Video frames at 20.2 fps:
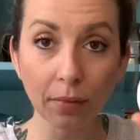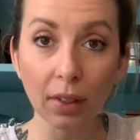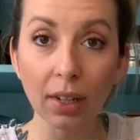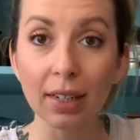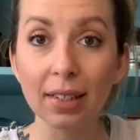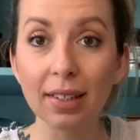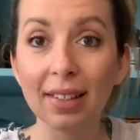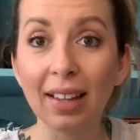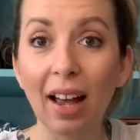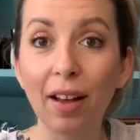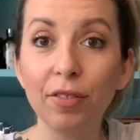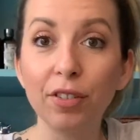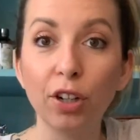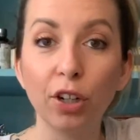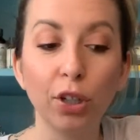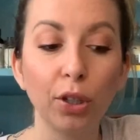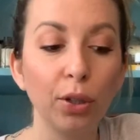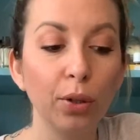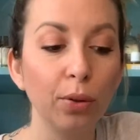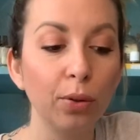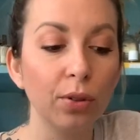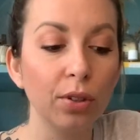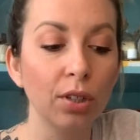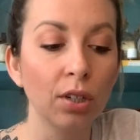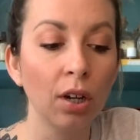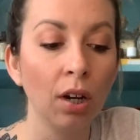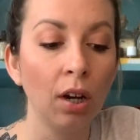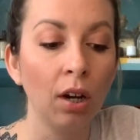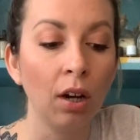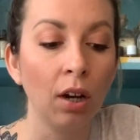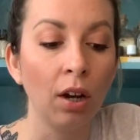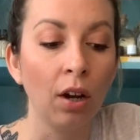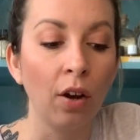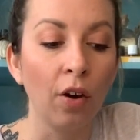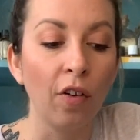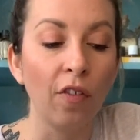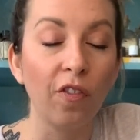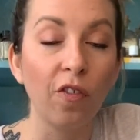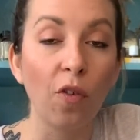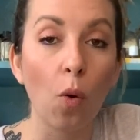salves are used
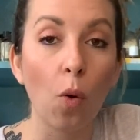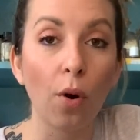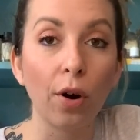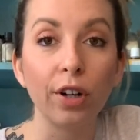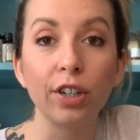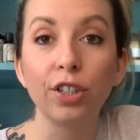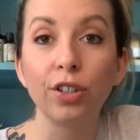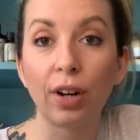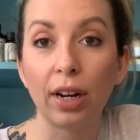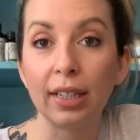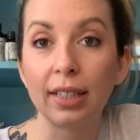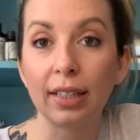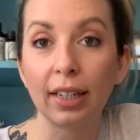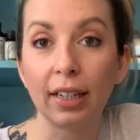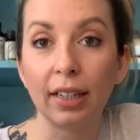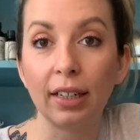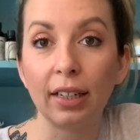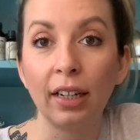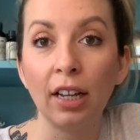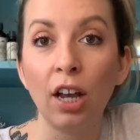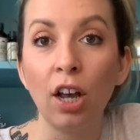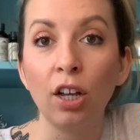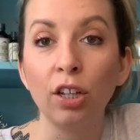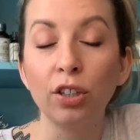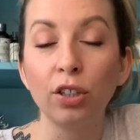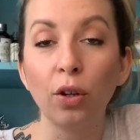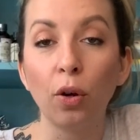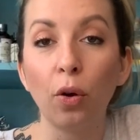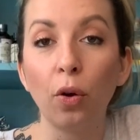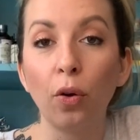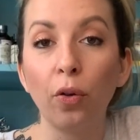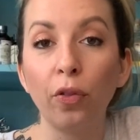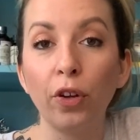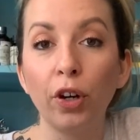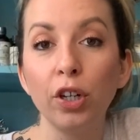for dry skin. So they're